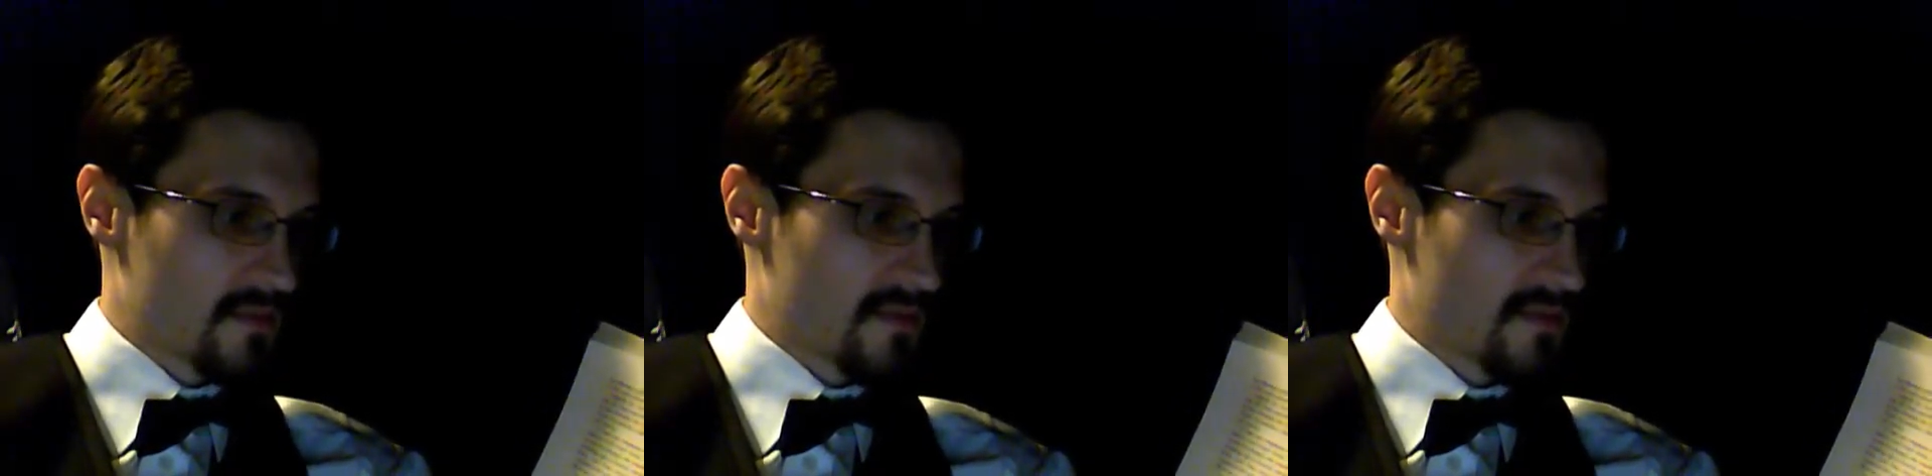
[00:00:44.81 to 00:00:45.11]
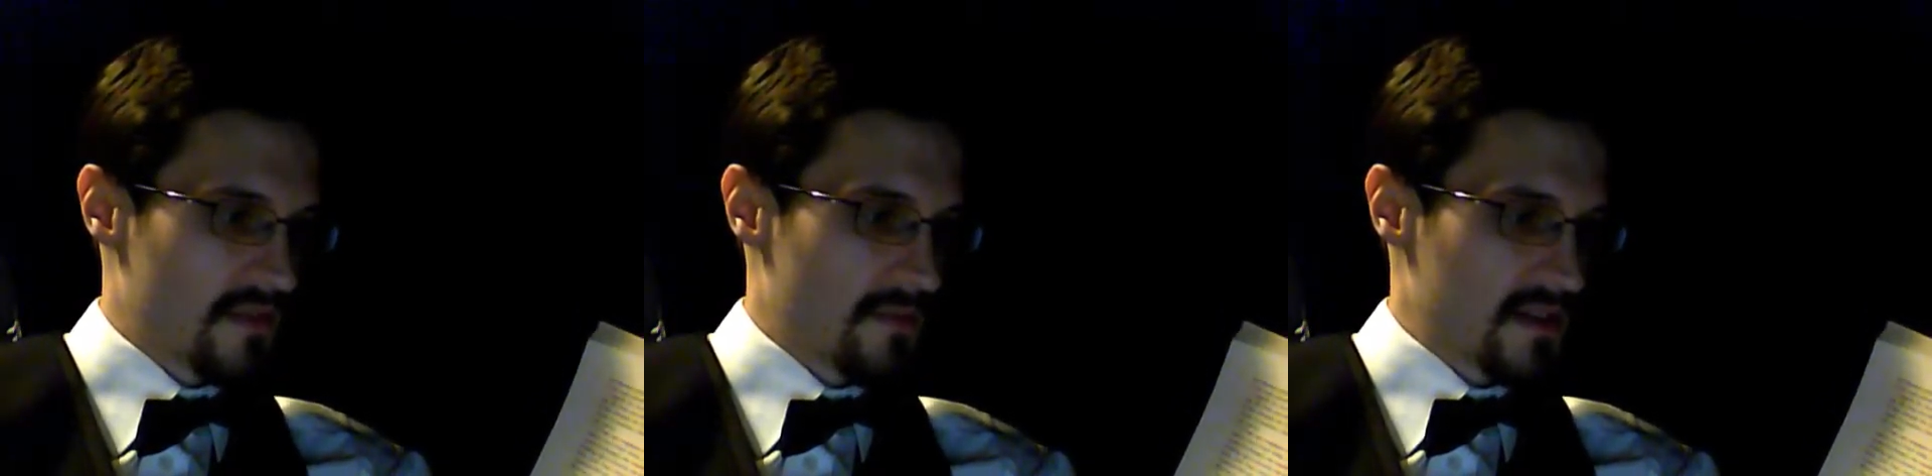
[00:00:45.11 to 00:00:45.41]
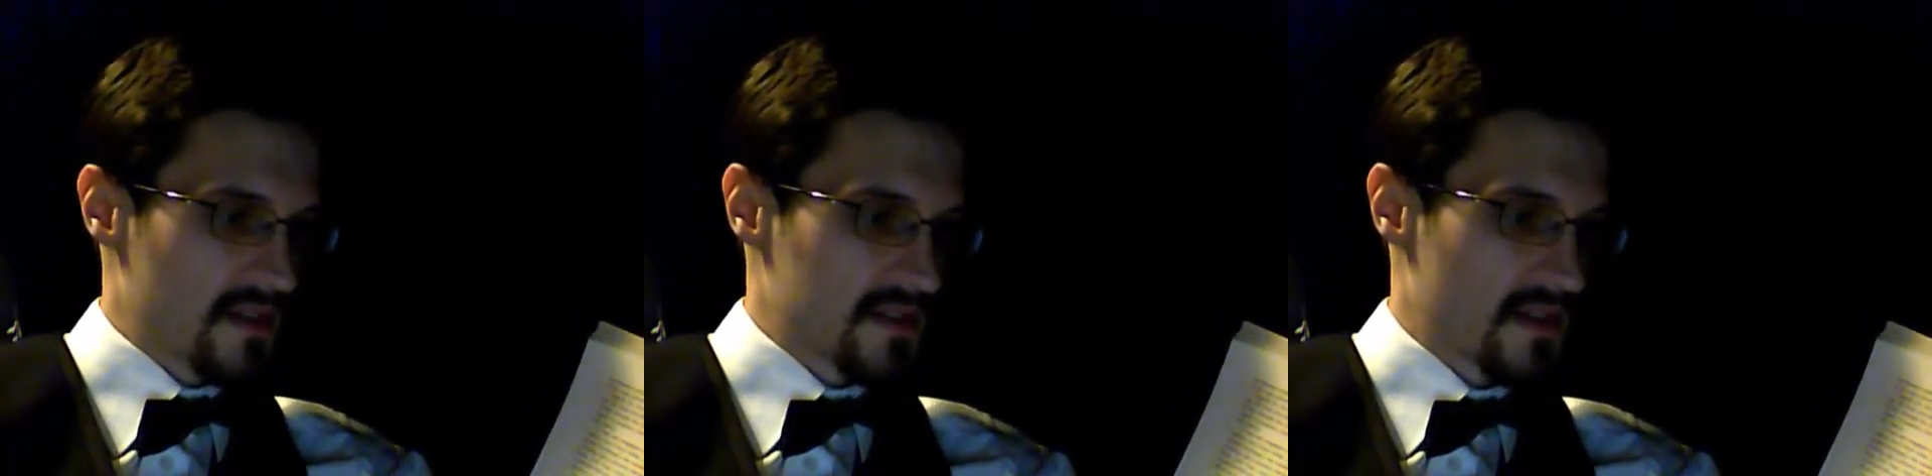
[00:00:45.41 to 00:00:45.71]
was there
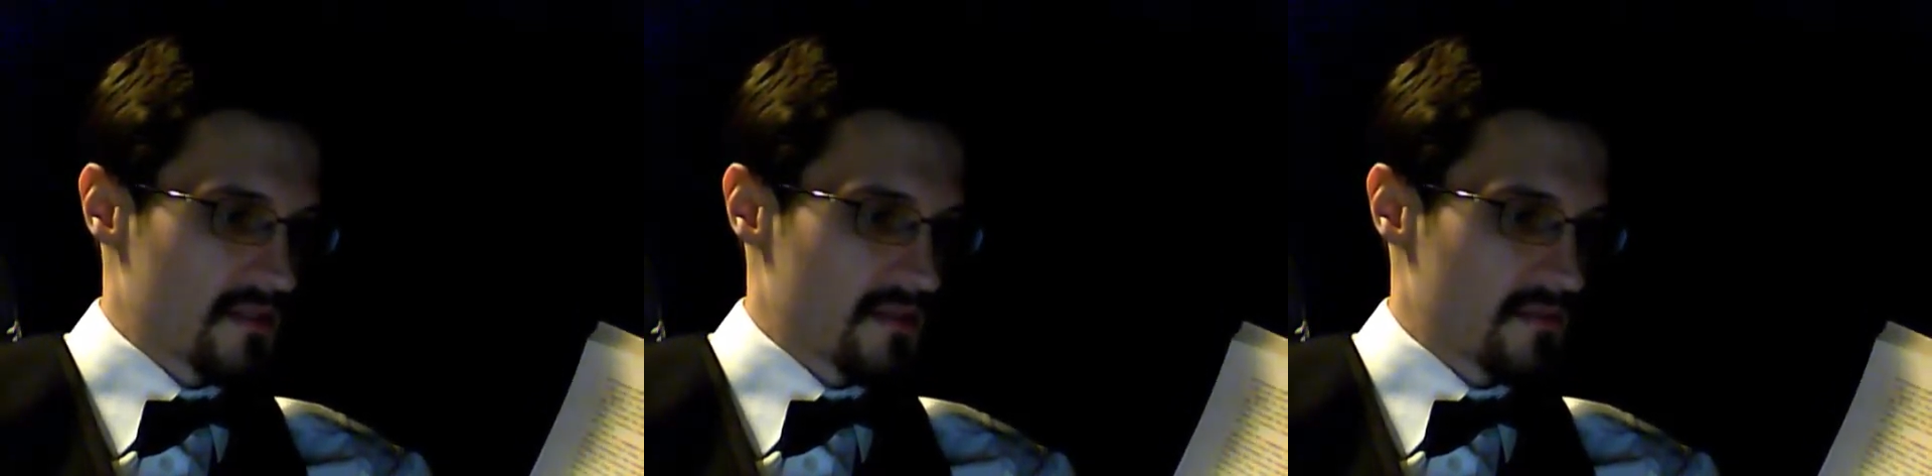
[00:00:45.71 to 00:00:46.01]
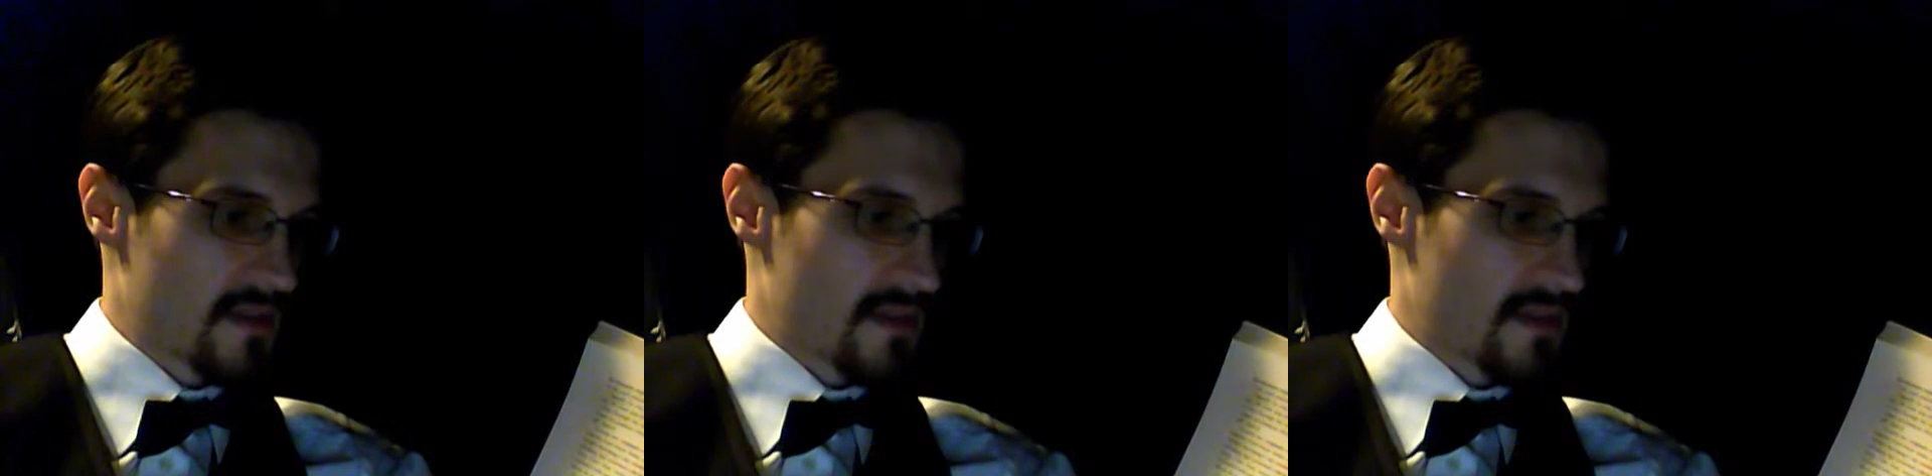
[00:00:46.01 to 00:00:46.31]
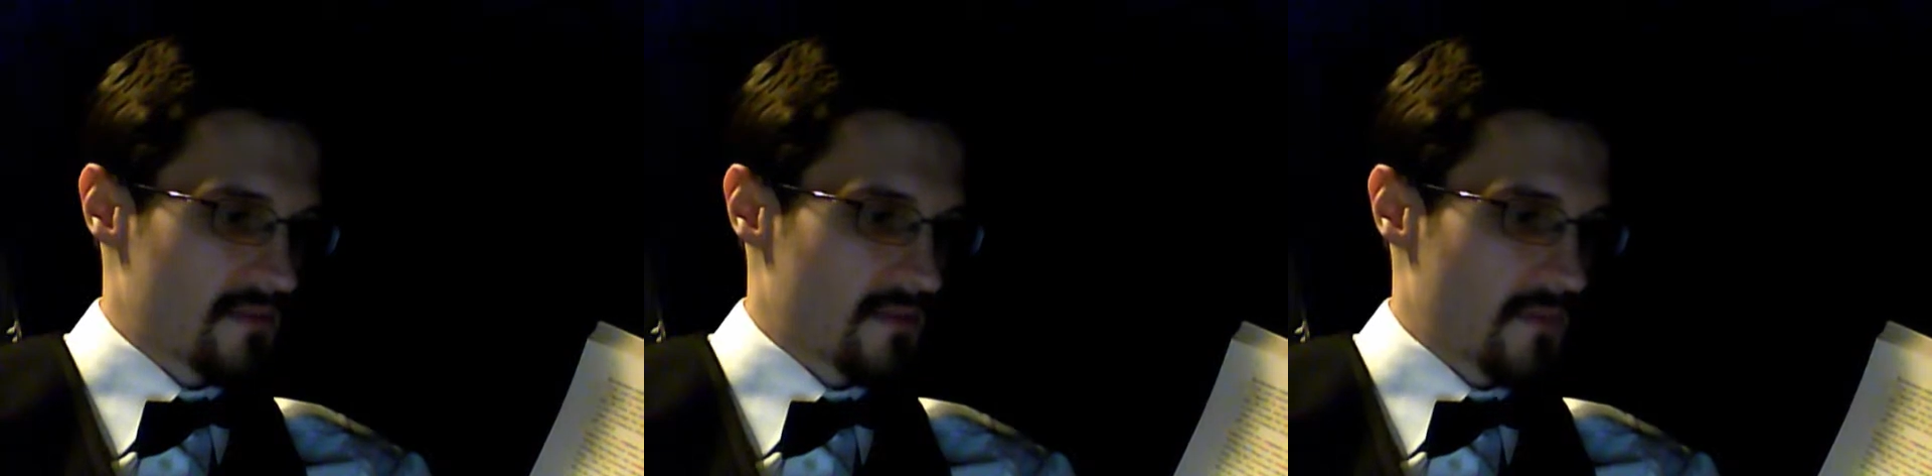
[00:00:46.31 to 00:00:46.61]
much saving of
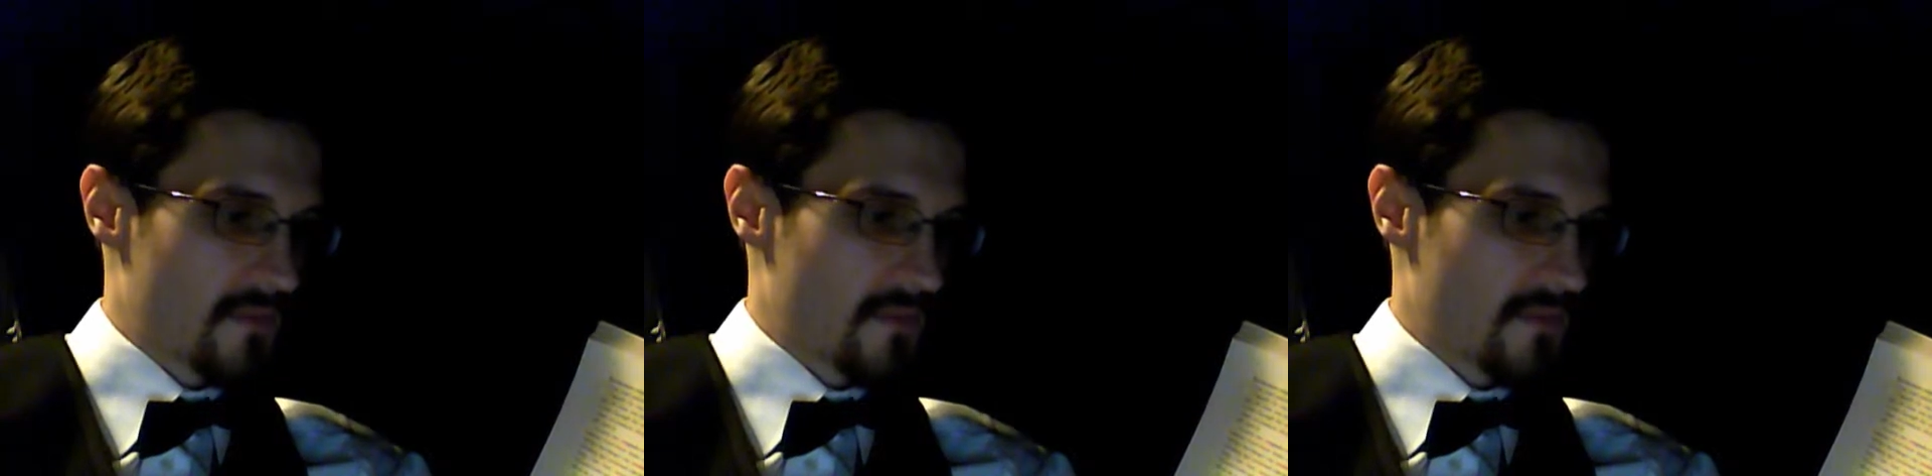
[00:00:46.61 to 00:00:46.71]
life,